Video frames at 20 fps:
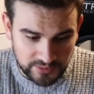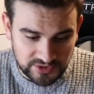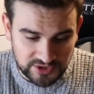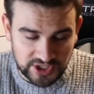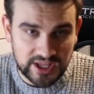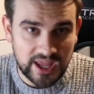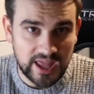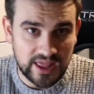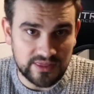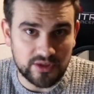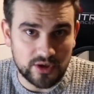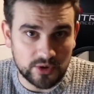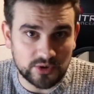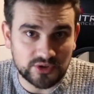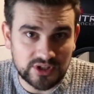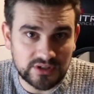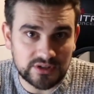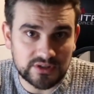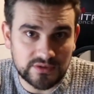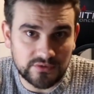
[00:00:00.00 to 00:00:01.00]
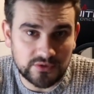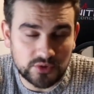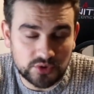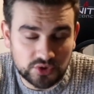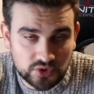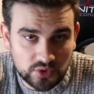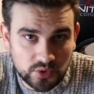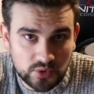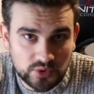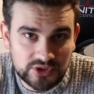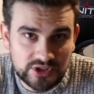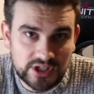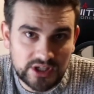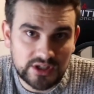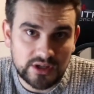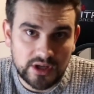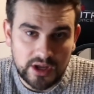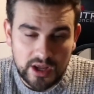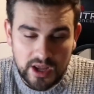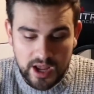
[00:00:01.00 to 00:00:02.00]
get those interviews
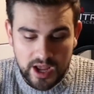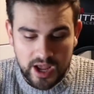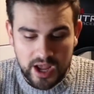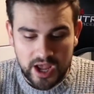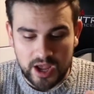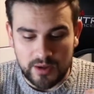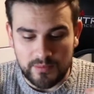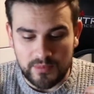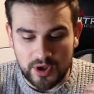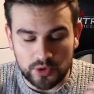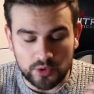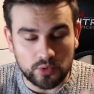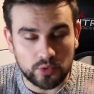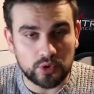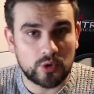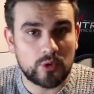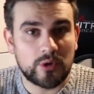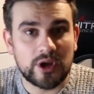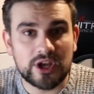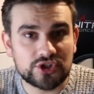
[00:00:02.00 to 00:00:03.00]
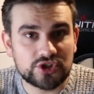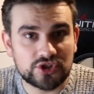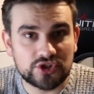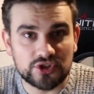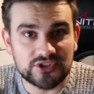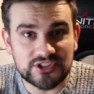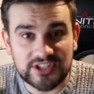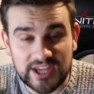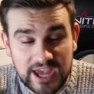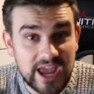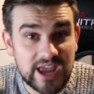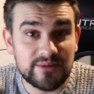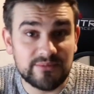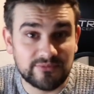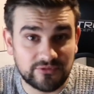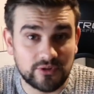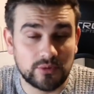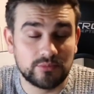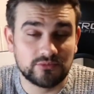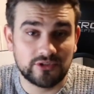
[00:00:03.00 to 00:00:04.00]
sorted, and all the questions came
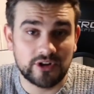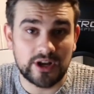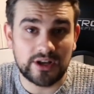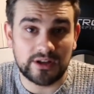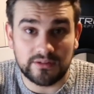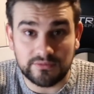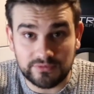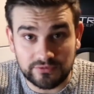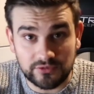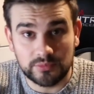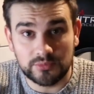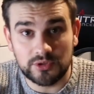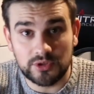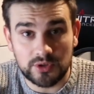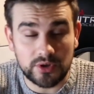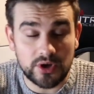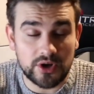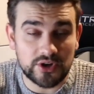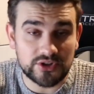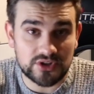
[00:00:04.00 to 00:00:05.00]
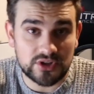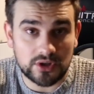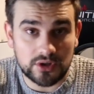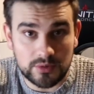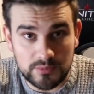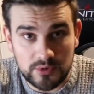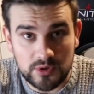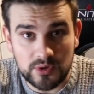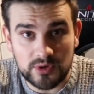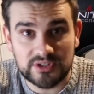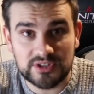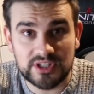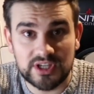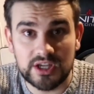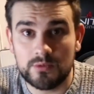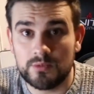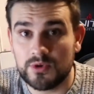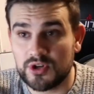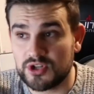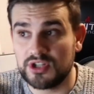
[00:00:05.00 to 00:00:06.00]
from Reddit, from you guys, the community,
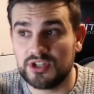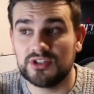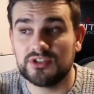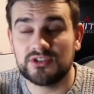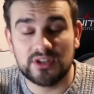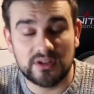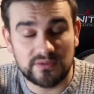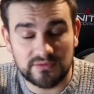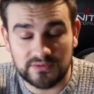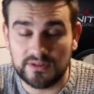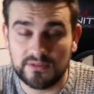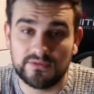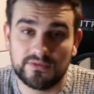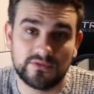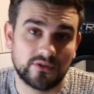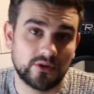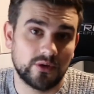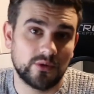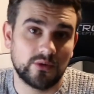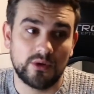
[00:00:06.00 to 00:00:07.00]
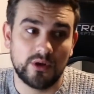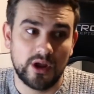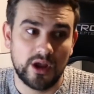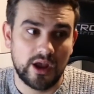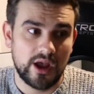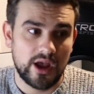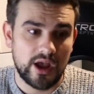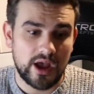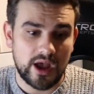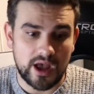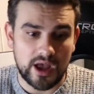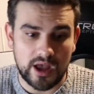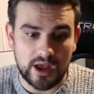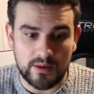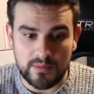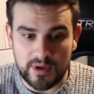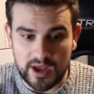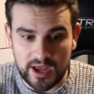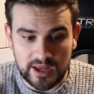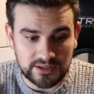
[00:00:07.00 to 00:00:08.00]
which he sifted through,
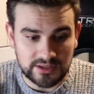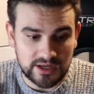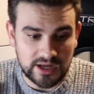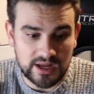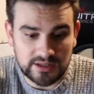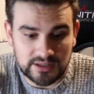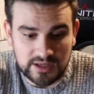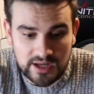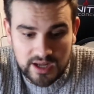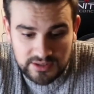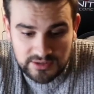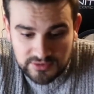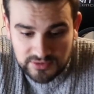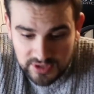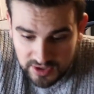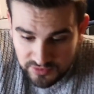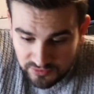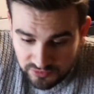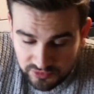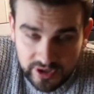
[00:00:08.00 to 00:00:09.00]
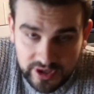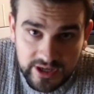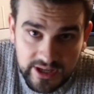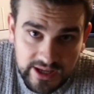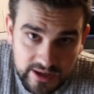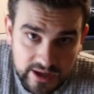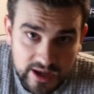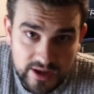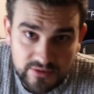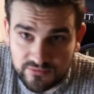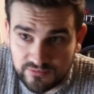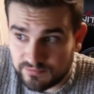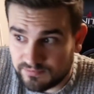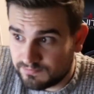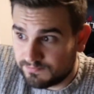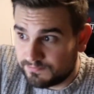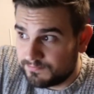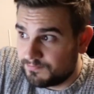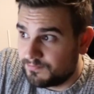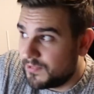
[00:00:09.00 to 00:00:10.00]
and really, and
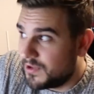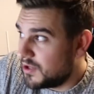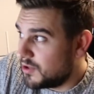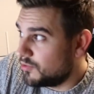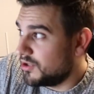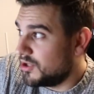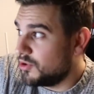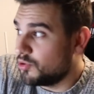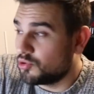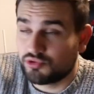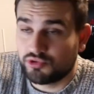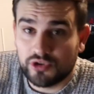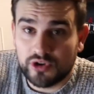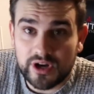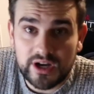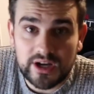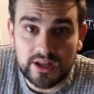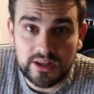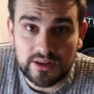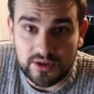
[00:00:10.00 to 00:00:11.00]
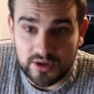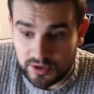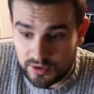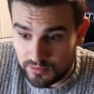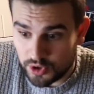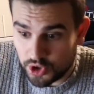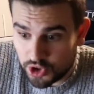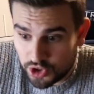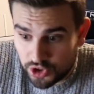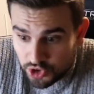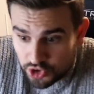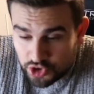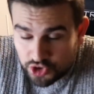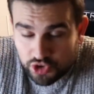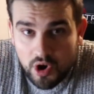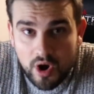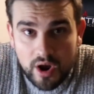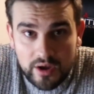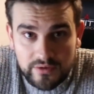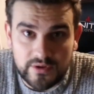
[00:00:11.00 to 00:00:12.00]
he was really the
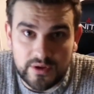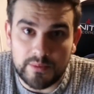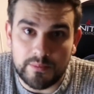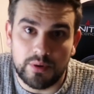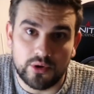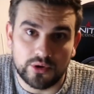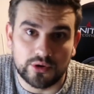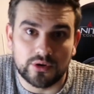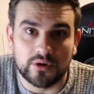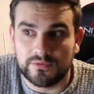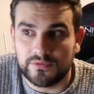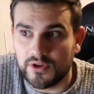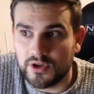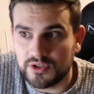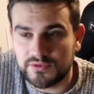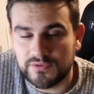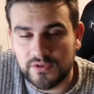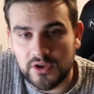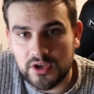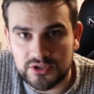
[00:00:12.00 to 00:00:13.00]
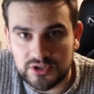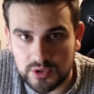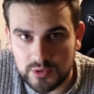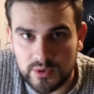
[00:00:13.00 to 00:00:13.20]
driving point of those first two